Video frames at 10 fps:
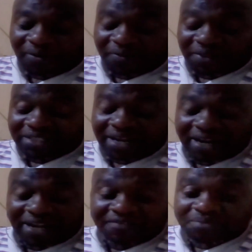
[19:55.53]
that
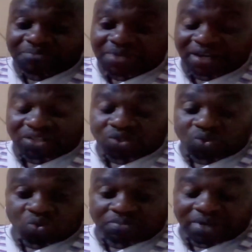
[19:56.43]
can never be
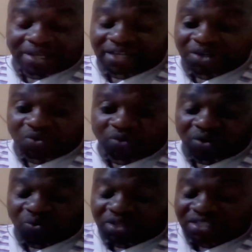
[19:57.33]
understood by
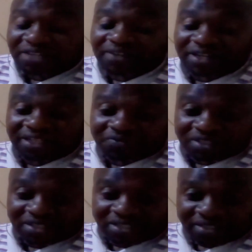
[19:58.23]
anyone who has never
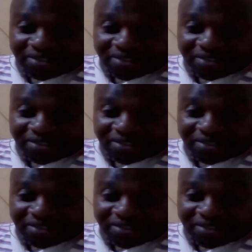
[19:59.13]
lived it.